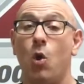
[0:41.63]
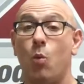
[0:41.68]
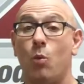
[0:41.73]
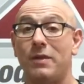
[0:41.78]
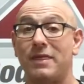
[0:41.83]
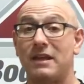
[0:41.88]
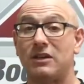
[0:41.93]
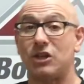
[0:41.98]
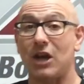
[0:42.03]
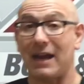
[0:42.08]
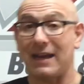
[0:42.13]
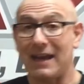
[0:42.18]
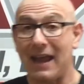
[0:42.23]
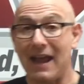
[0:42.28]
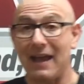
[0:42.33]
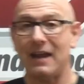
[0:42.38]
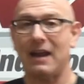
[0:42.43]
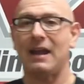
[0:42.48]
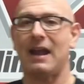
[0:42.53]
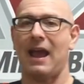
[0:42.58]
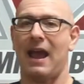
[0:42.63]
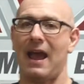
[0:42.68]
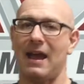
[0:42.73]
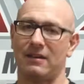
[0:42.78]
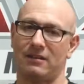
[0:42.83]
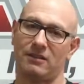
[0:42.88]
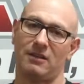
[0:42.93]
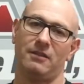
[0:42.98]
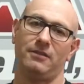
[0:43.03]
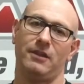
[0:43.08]
with a gigantic
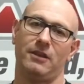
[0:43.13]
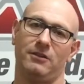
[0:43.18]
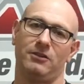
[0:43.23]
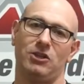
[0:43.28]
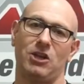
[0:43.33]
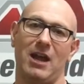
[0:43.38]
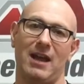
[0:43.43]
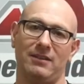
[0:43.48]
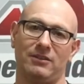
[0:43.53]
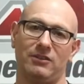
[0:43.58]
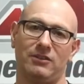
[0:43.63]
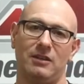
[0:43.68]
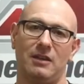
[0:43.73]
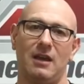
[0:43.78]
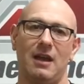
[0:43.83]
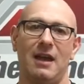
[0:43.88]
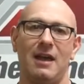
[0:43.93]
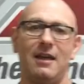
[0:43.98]
S on their chest.